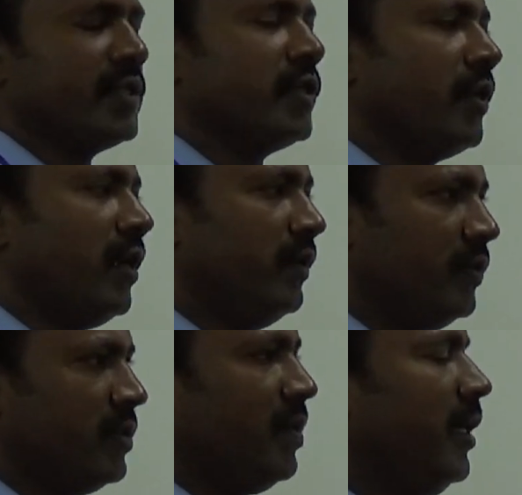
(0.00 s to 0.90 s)
etc.
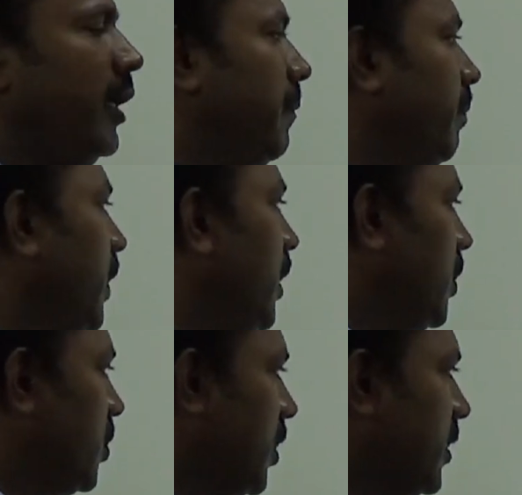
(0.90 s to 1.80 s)
This is the meaning.
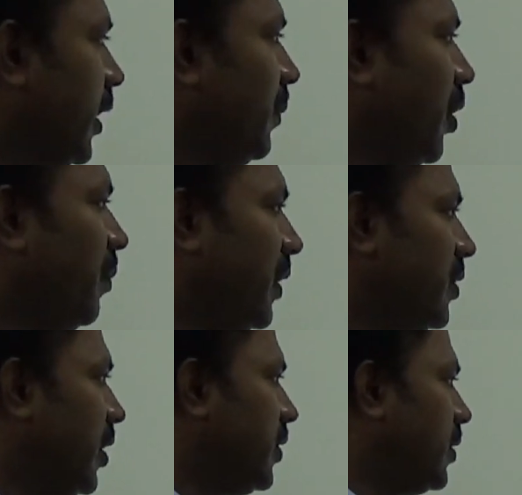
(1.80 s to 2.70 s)
So the second property
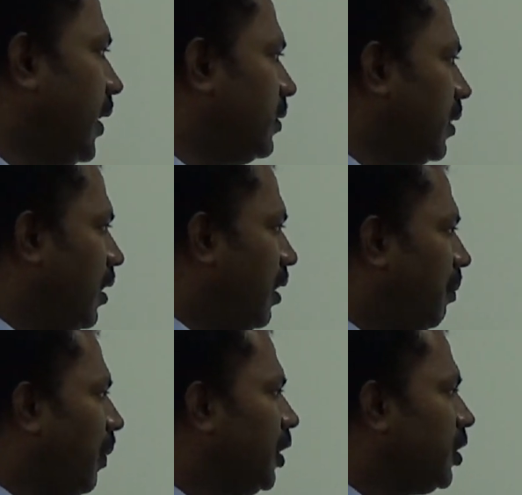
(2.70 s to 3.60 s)
says that
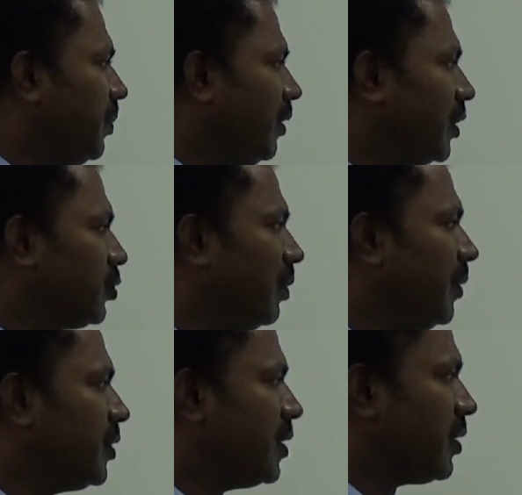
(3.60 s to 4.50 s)
multiple virtual
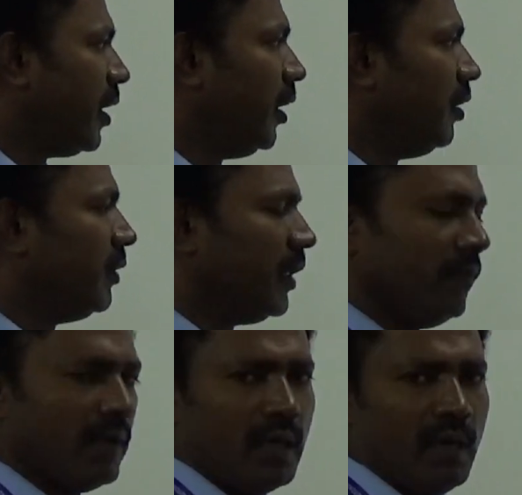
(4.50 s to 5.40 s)
machines running with
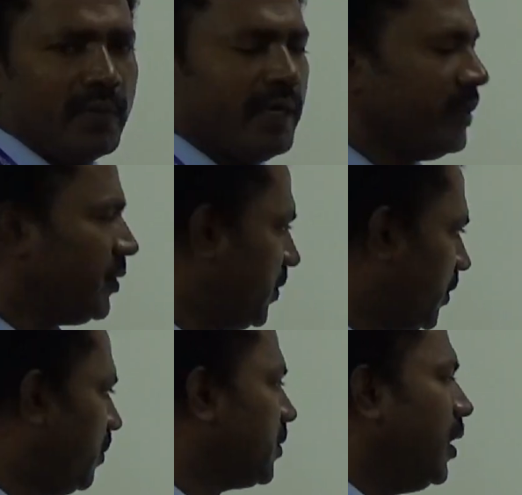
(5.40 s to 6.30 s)
different operating
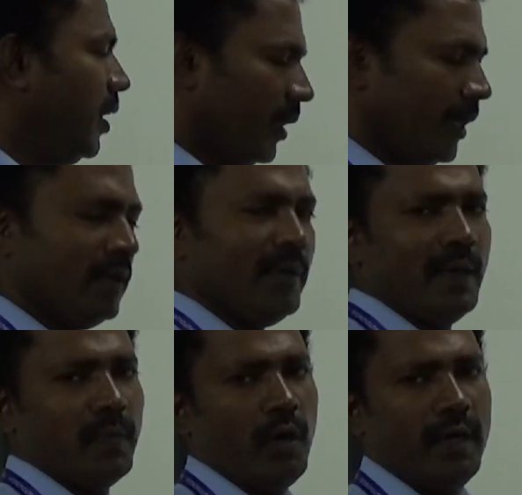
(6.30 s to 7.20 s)
systems can be
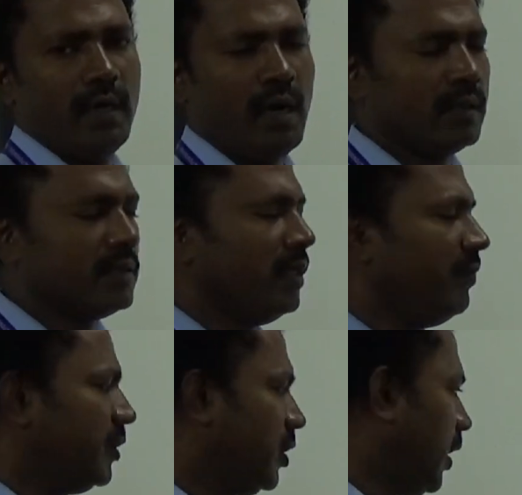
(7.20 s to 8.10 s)
deployed on the same
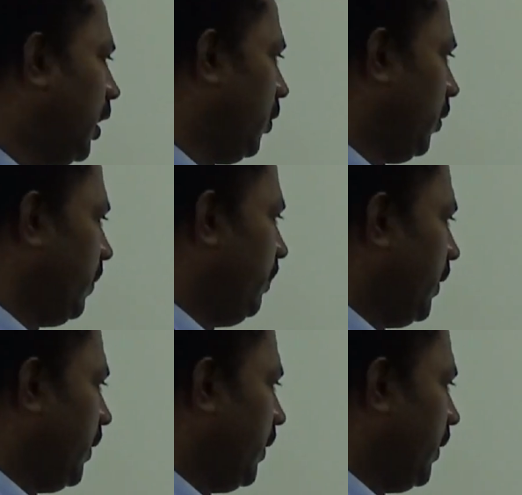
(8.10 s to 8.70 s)
physical node.